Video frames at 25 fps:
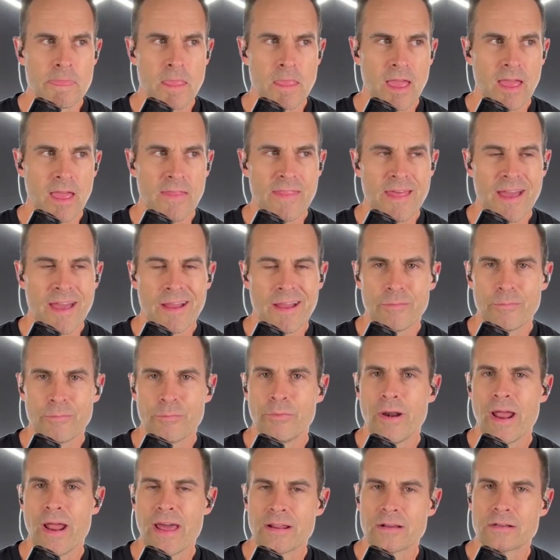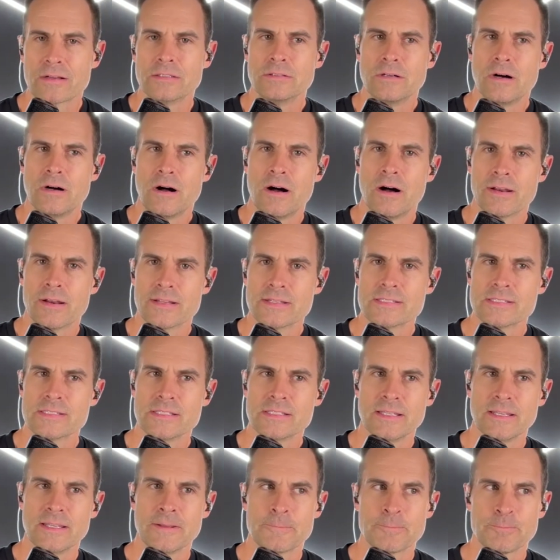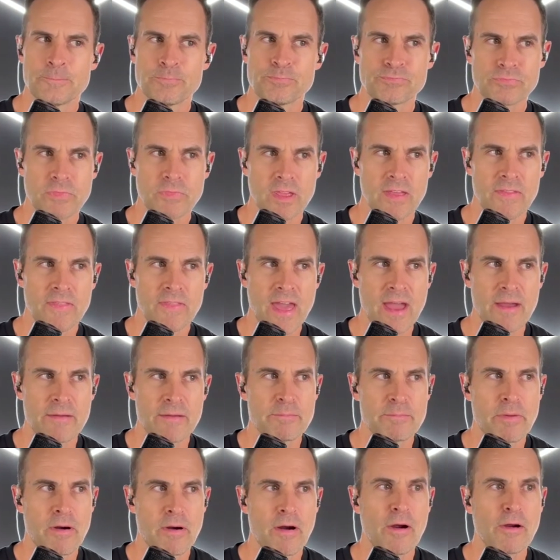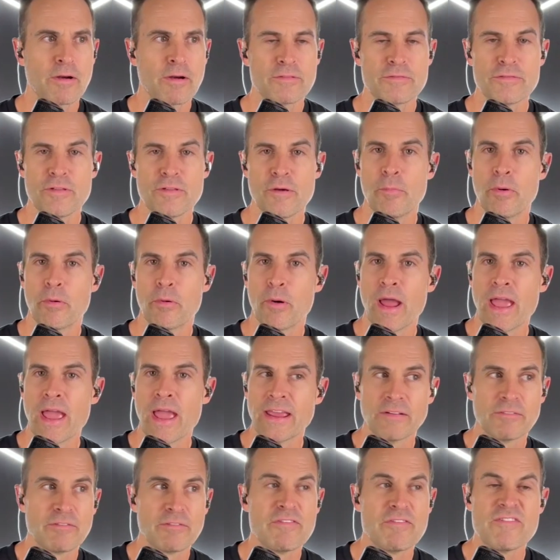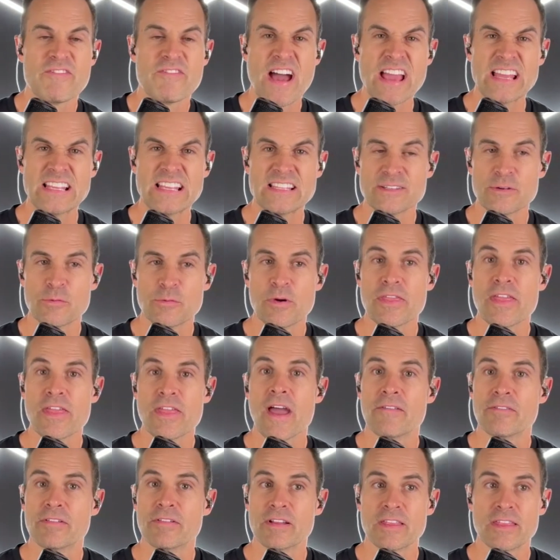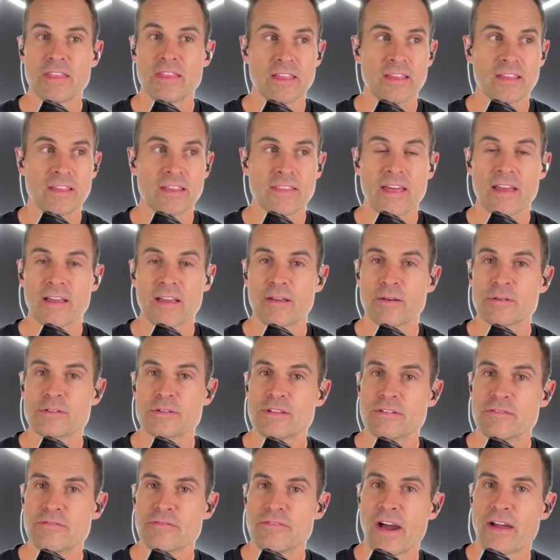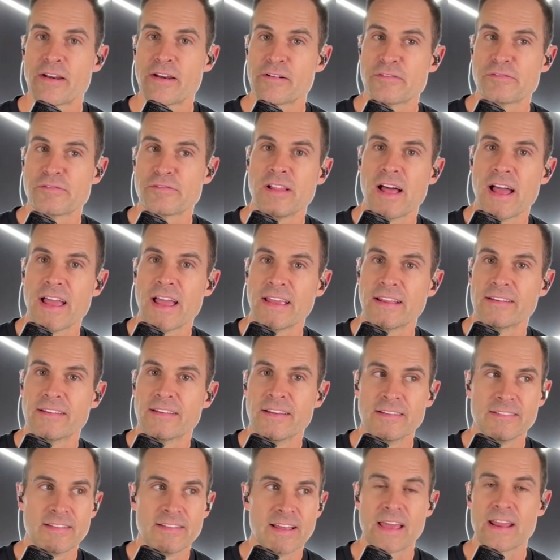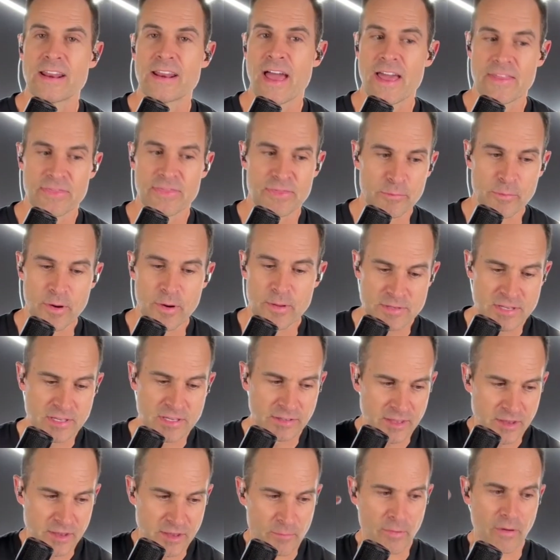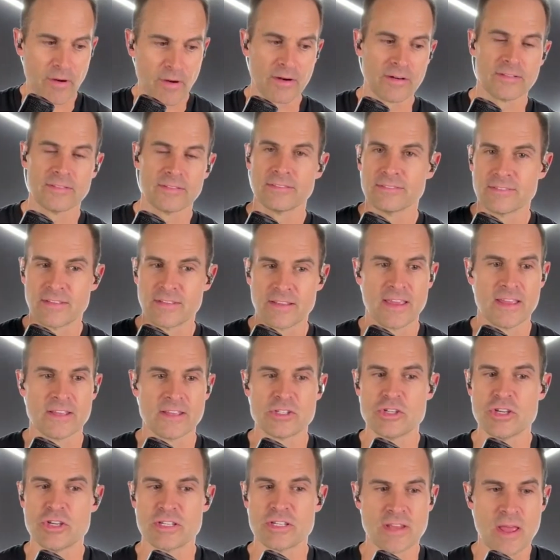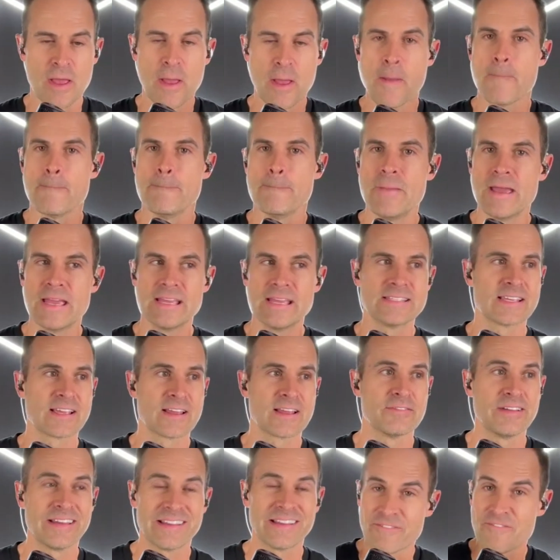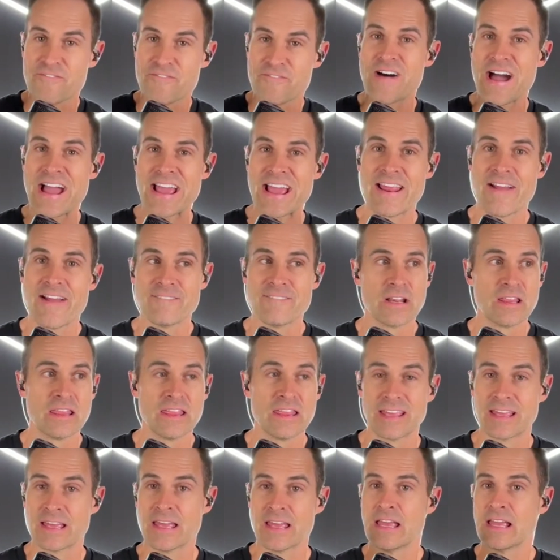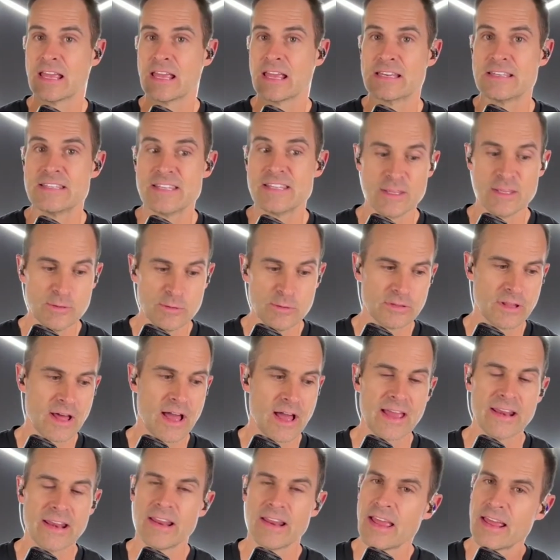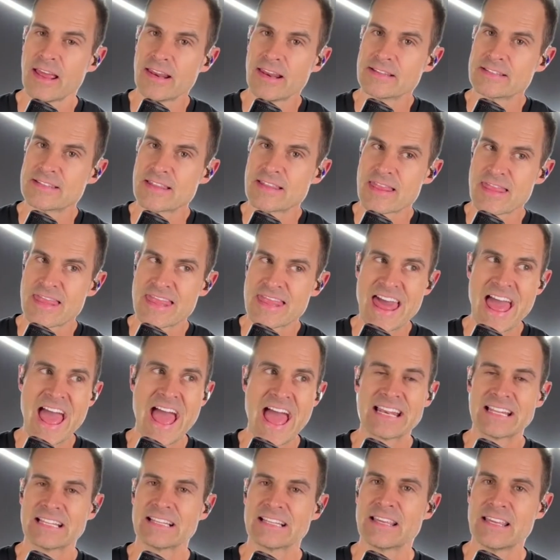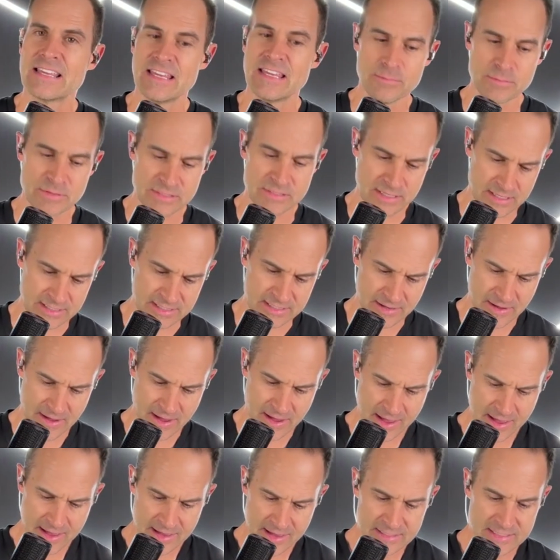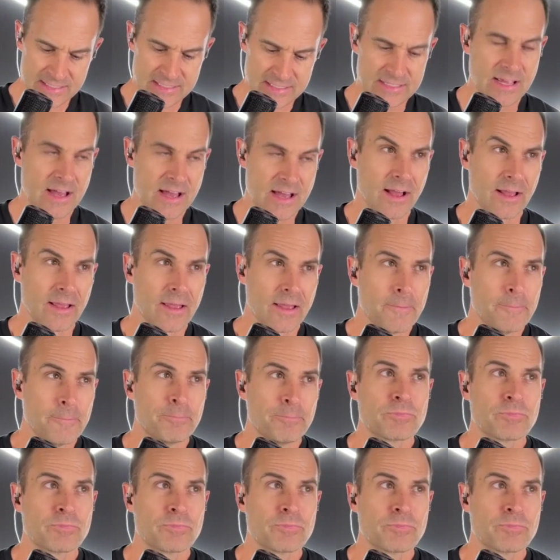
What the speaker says: and that radical honesty and that part of the brain fights it with everything that goes to fight or flight. Like at the reptilian part, it's just basic of like fight everything, continue line, and it's that keeps us stuck.